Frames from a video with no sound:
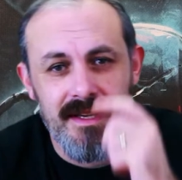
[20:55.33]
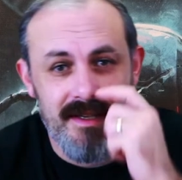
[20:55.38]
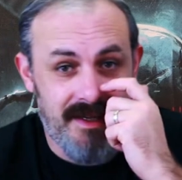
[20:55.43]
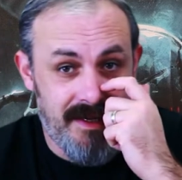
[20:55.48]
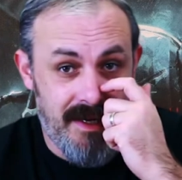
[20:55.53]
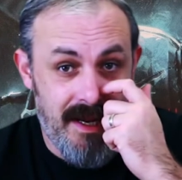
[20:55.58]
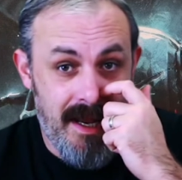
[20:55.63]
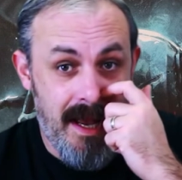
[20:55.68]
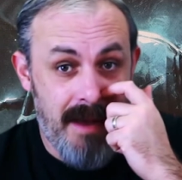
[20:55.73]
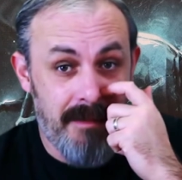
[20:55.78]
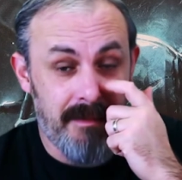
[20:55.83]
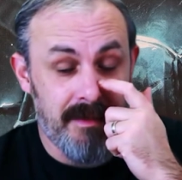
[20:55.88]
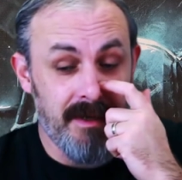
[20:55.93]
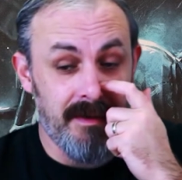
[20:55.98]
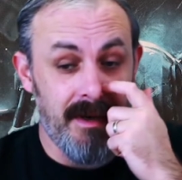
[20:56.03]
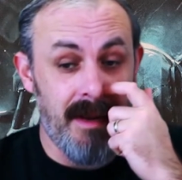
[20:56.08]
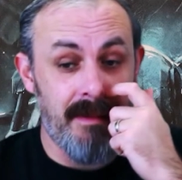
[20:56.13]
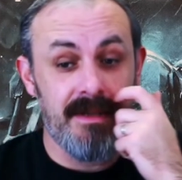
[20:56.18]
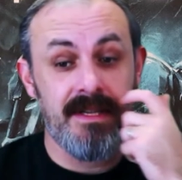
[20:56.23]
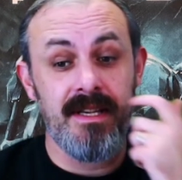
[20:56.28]

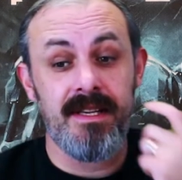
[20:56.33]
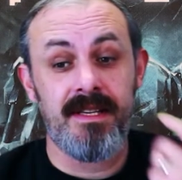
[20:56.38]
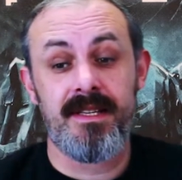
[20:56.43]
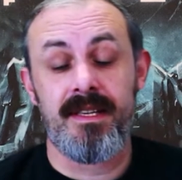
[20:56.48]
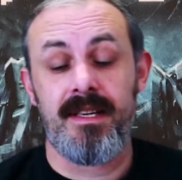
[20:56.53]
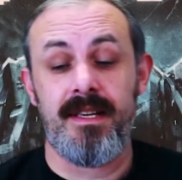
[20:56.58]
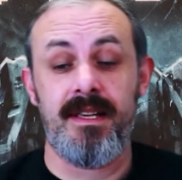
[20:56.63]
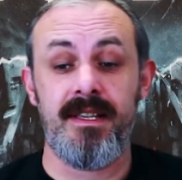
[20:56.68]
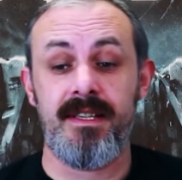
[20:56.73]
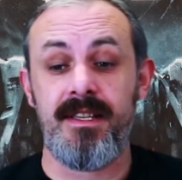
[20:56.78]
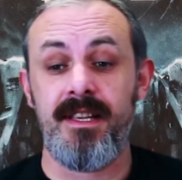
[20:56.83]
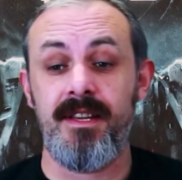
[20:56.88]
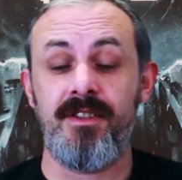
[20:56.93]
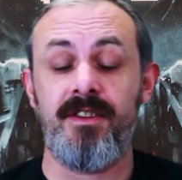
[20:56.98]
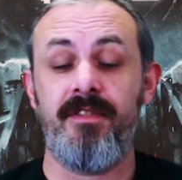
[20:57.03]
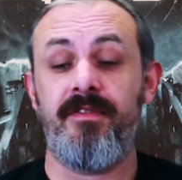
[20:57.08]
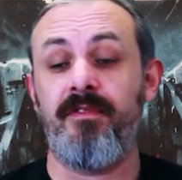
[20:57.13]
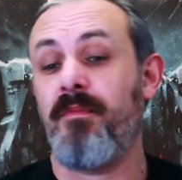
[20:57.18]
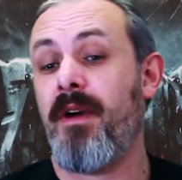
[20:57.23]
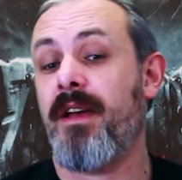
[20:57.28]
So Nemesis,
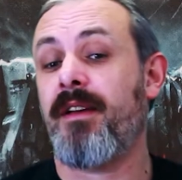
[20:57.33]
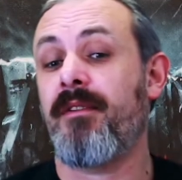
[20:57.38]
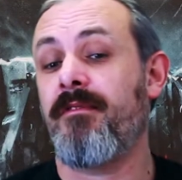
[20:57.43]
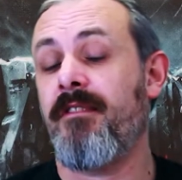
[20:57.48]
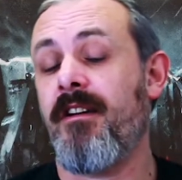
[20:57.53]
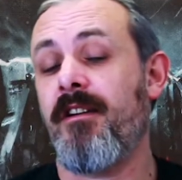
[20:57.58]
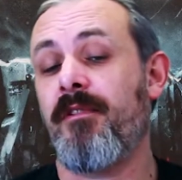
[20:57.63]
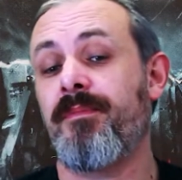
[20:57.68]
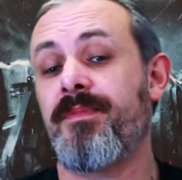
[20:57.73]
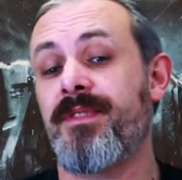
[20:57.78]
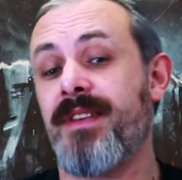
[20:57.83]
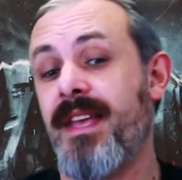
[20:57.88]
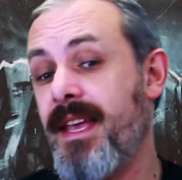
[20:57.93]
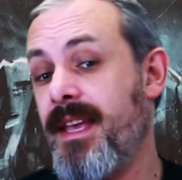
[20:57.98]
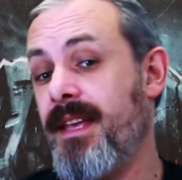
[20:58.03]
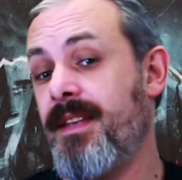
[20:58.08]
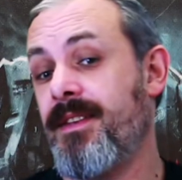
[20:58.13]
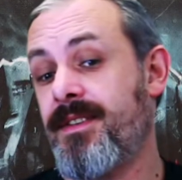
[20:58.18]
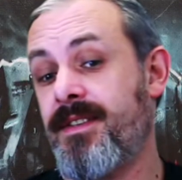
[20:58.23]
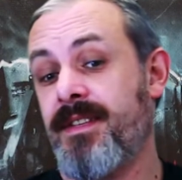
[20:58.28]
essentially from Waking Realms,
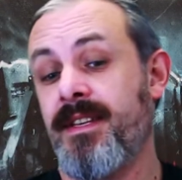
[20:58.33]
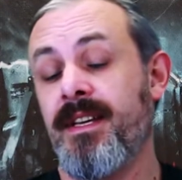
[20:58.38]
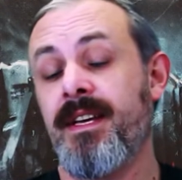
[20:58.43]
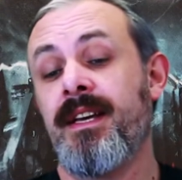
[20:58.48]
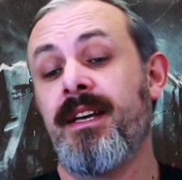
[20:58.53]
is,